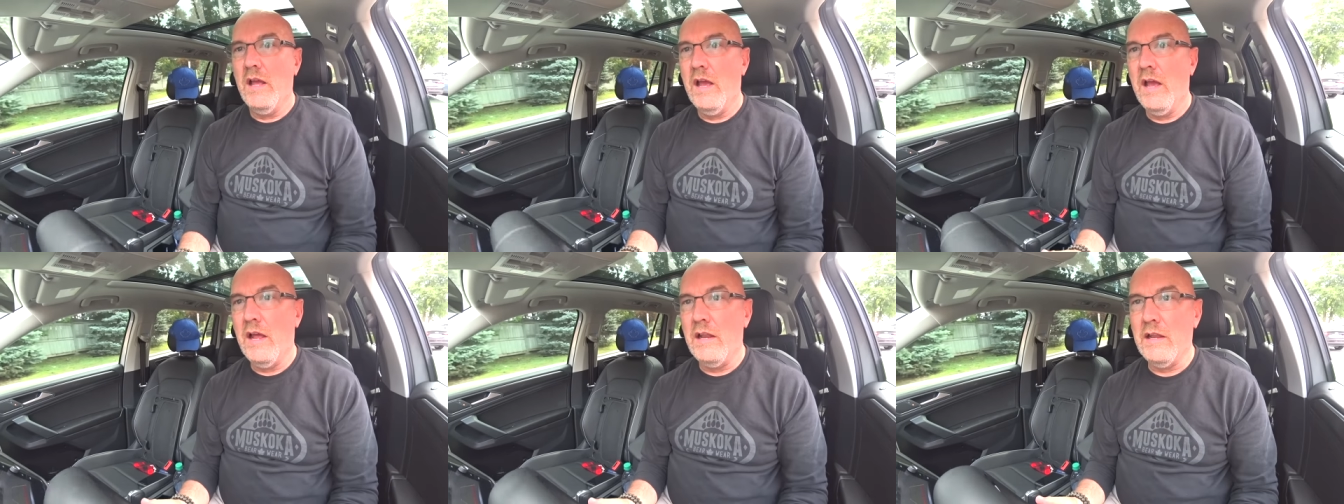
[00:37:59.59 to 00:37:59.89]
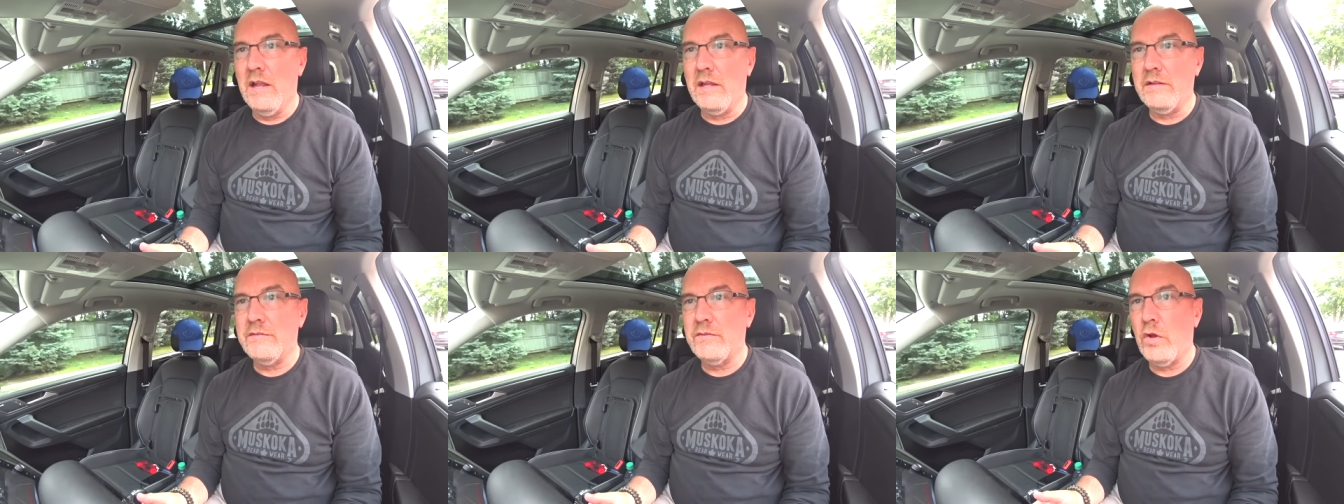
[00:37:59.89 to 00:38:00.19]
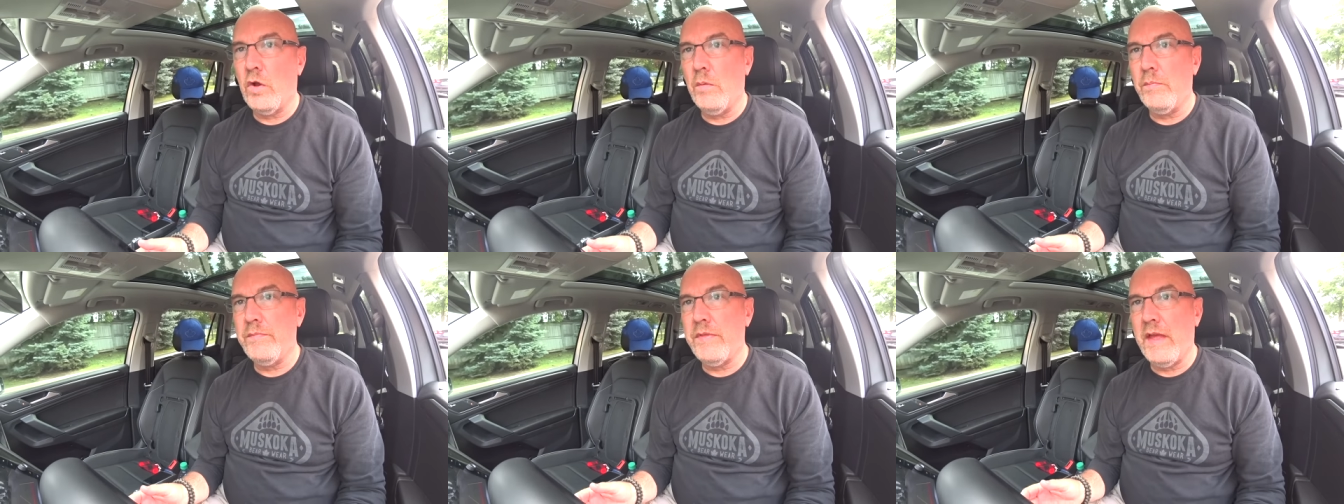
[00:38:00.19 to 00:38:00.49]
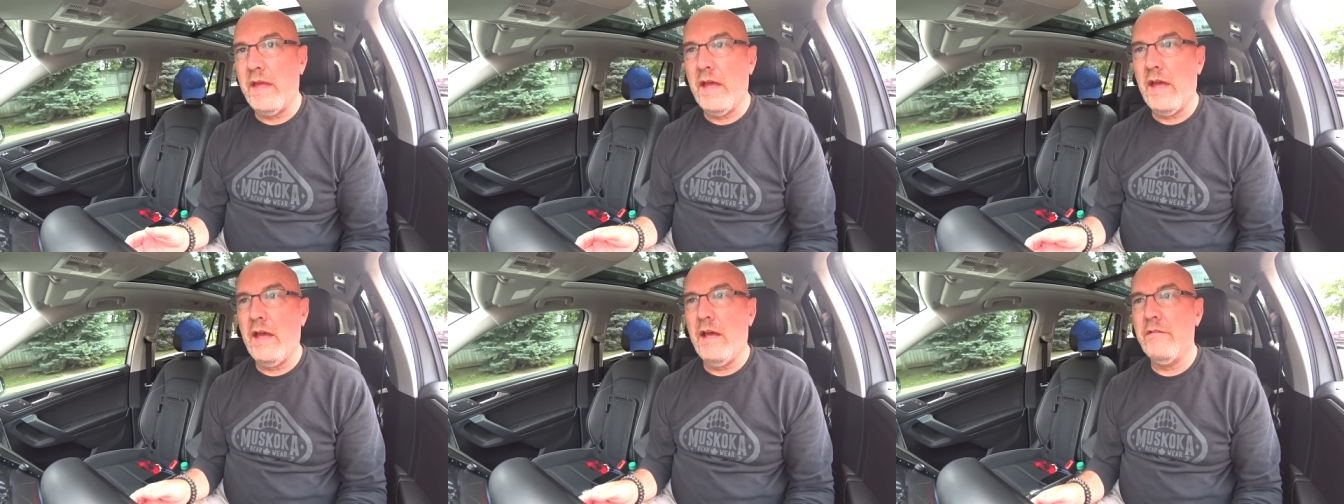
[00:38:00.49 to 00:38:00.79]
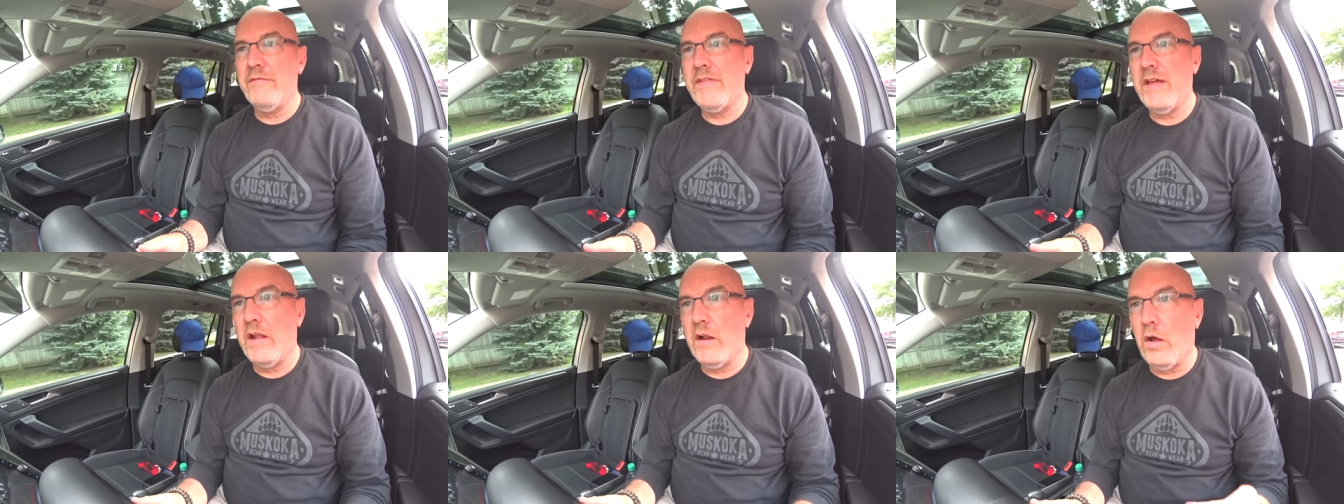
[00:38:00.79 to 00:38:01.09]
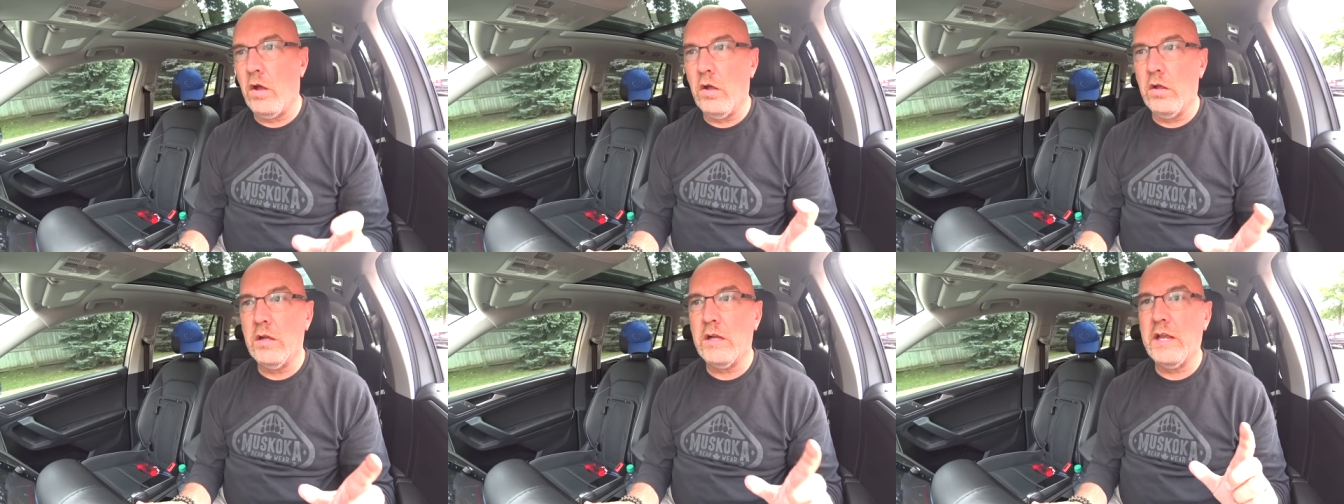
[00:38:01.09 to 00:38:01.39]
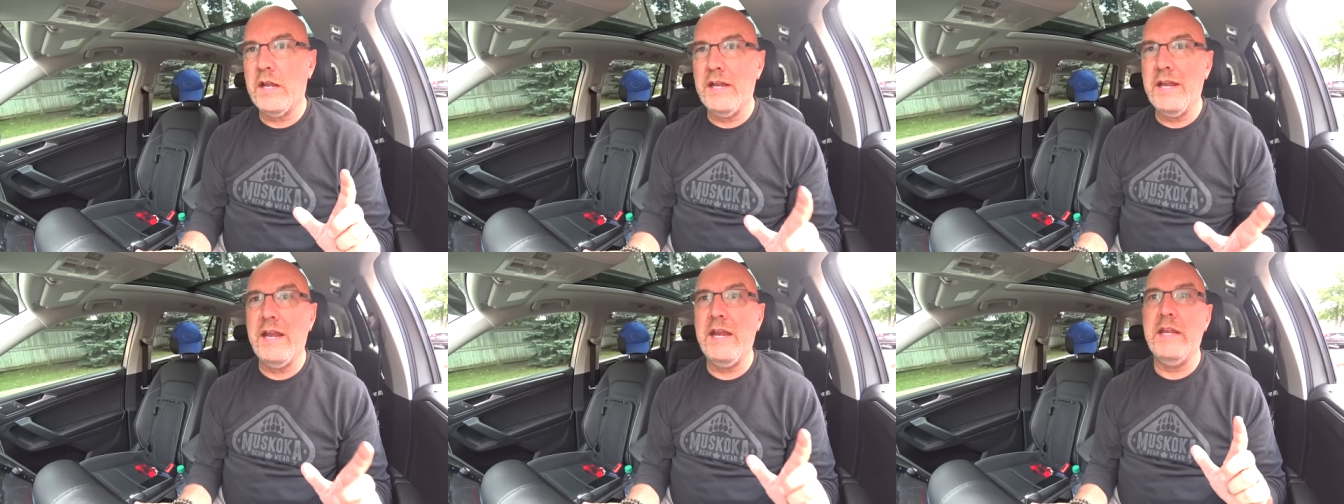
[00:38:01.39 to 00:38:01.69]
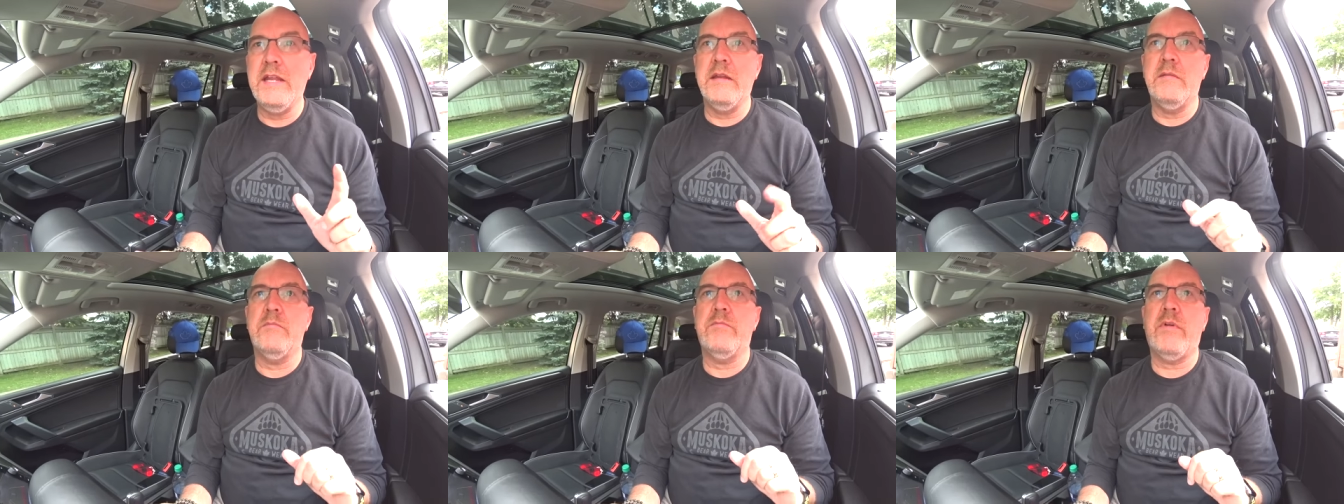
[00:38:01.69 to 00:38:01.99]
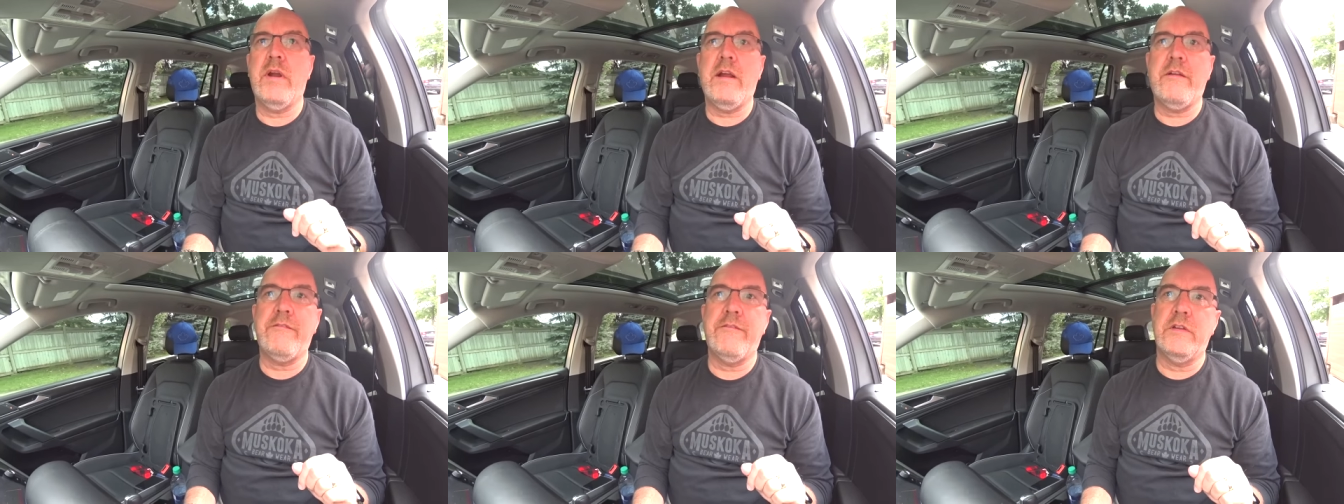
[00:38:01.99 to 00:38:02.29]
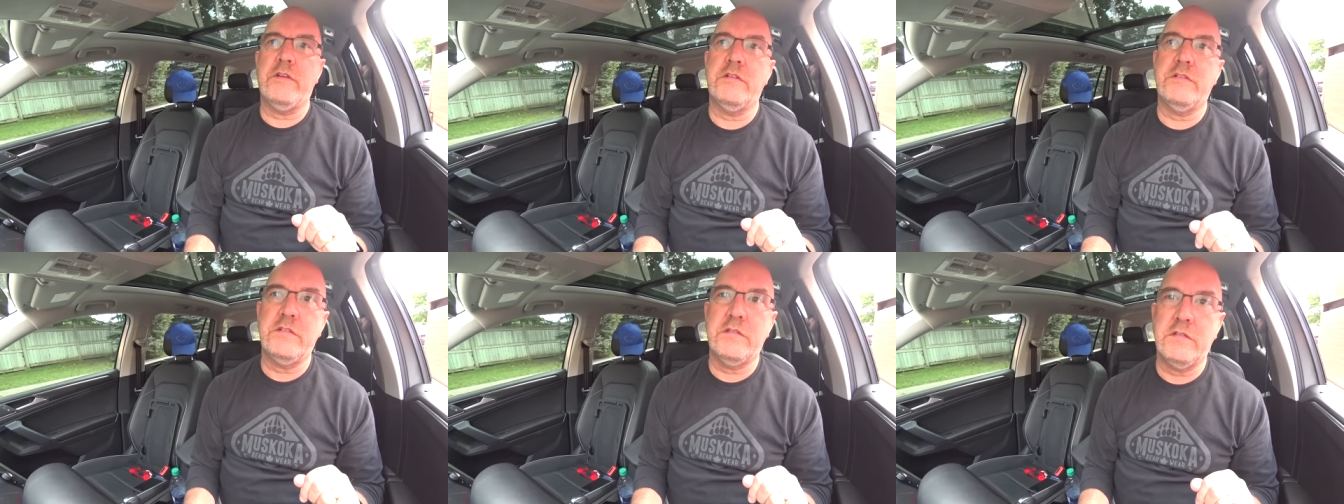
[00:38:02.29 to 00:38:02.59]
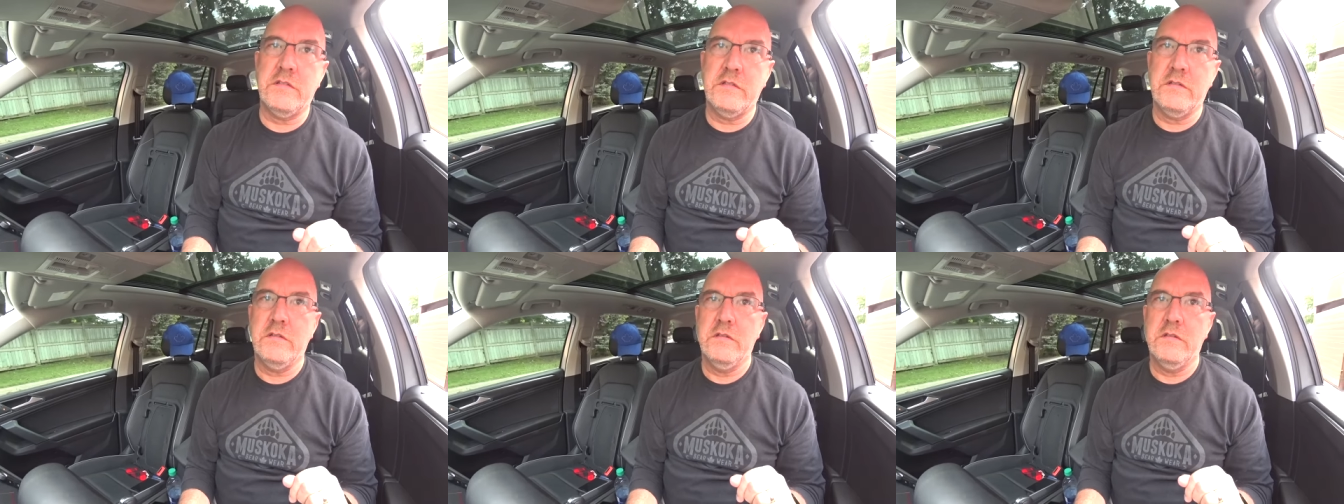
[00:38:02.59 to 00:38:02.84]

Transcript: and let's hope they have that all Canadian breakfast